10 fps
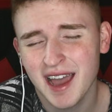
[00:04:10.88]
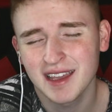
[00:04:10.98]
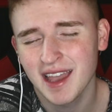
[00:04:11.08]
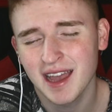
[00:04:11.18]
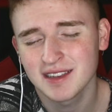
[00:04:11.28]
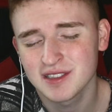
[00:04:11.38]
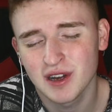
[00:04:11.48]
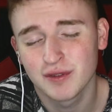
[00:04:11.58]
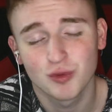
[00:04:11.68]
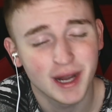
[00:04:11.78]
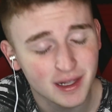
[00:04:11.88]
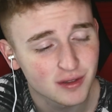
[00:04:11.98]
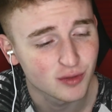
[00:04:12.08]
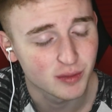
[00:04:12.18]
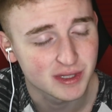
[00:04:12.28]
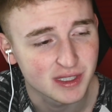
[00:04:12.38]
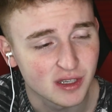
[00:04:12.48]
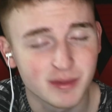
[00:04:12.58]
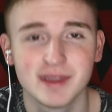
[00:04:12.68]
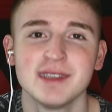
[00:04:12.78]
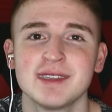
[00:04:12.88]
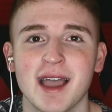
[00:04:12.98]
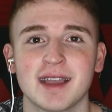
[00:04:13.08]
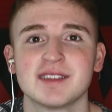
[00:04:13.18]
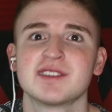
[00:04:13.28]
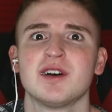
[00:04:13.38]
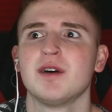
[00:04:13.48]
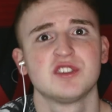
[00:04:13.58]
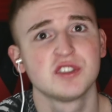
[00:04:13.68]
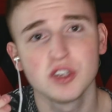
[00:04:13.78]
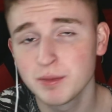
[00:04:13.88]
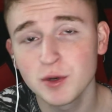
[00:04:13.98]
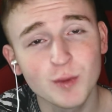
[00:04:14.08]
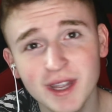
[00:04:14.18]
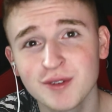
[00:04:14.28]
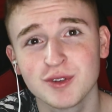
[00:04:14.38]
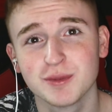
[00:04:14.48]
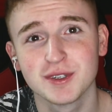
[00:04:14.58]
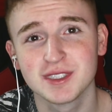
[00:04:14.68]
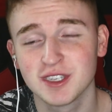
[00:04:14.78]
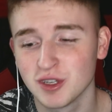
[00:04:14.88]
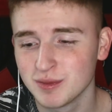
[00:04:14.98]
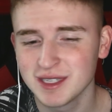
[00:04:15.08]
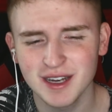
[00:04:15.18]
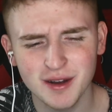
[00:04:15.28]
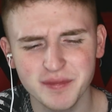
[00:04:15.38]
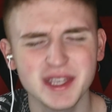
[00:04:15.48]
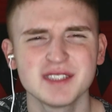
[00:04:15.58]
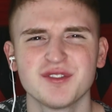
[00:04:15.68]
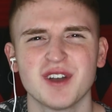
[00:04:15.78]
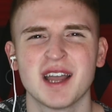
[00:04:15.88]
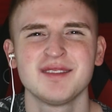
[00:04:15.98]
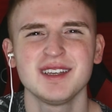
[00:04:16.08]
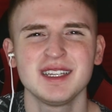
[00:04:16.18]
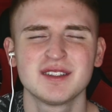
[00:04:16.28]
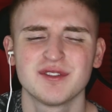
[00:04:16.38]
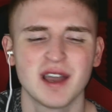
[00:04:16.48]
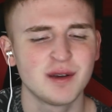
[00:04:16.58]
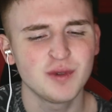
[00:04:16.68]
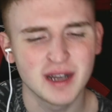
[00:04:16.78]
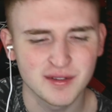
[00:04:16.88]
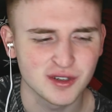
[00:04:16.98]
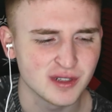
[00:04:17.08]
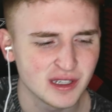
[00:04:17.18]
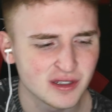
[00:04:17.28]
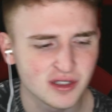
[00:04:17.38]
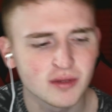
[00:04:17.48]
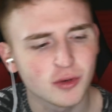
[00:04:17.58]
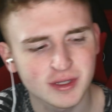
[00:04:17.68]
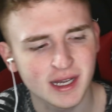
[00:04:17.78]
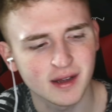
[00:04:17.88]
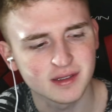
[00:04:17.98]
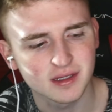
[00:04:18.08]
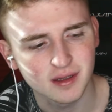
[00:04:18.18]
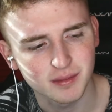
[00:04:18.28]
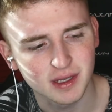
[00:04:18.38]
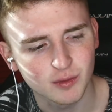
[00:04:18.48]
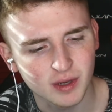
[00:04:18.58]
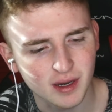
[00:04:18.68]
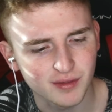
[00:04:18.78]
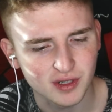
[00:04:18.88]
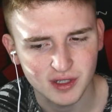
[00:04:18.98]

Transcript: I can't solve a regular Rubik's Cube, and this guy can solve super weird Rubik's Cubes. You know, it's fine. It's fine. Whatever. You're, you're more talented than me. Whatever,